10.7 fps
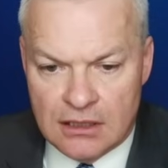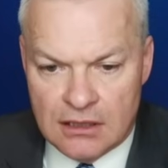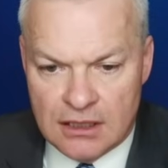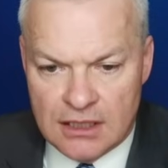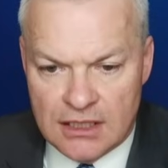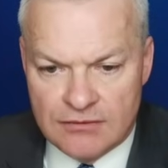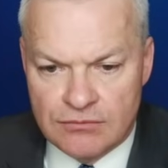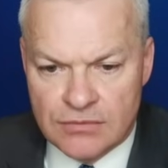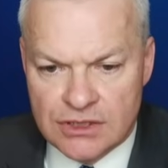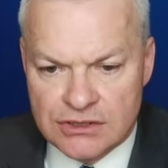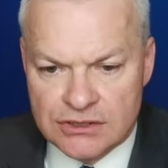I have
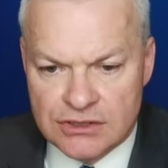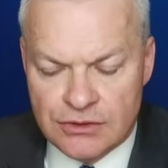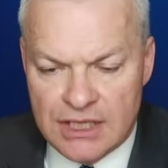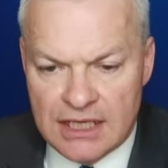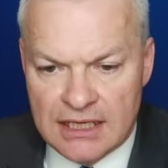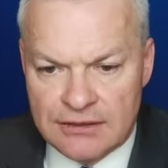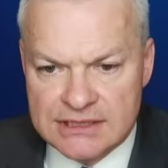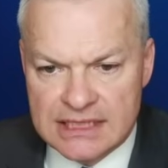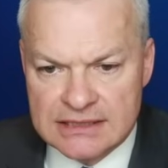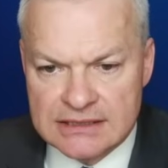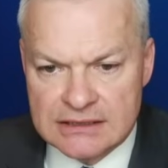Maestro here. Is
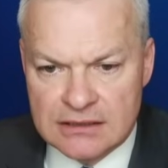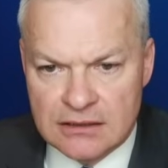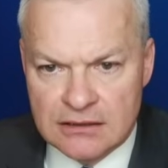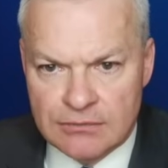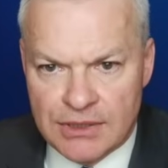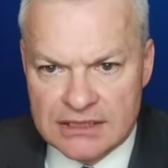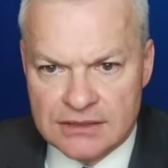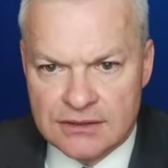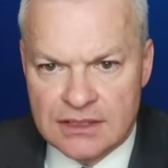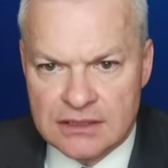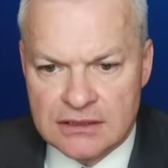that still better
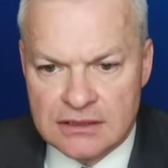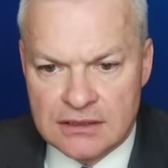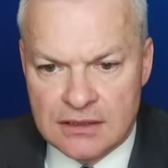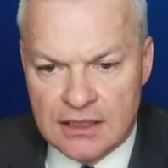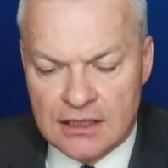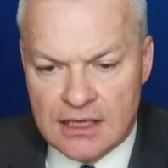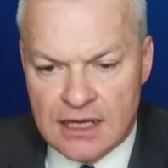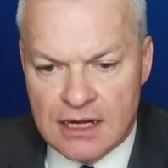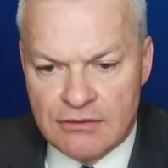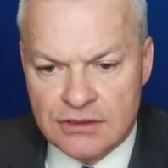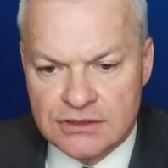than
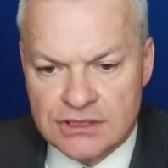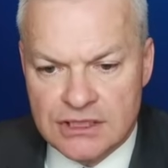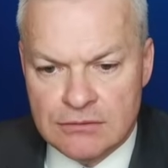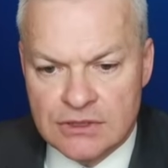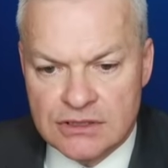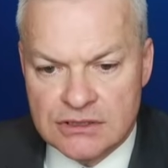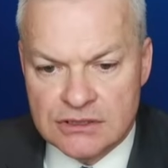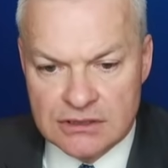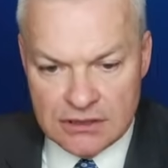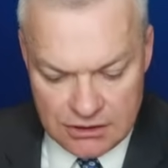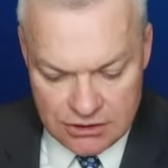Erotemas?
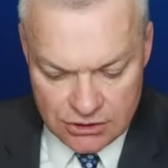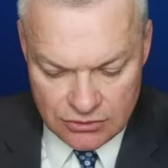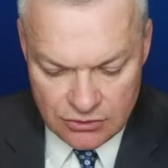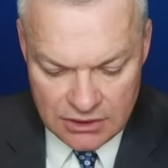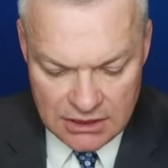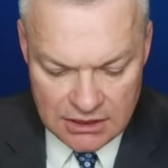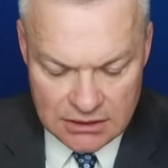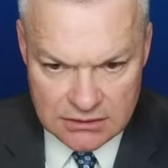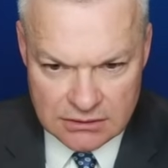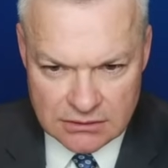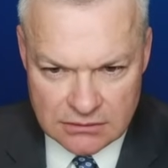It surely
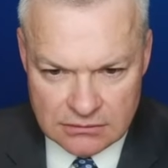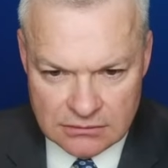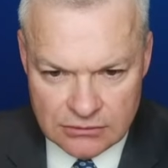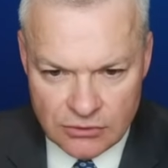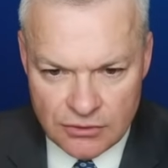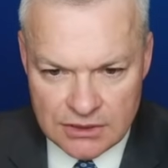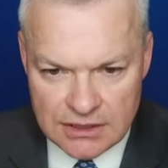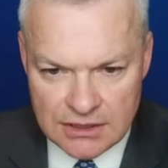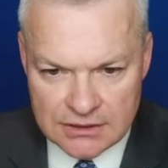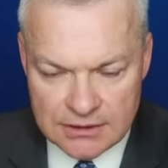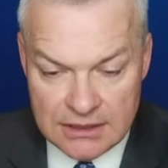is. Or is
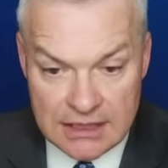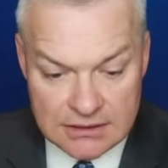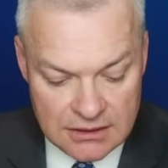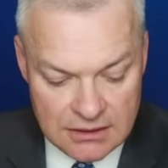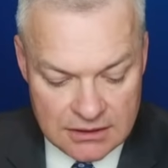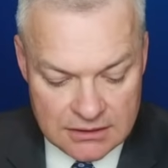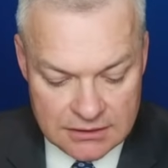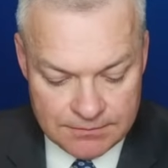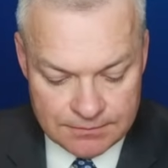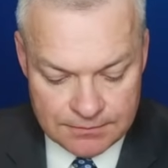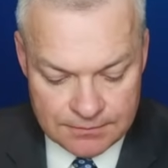it? Yes, it is.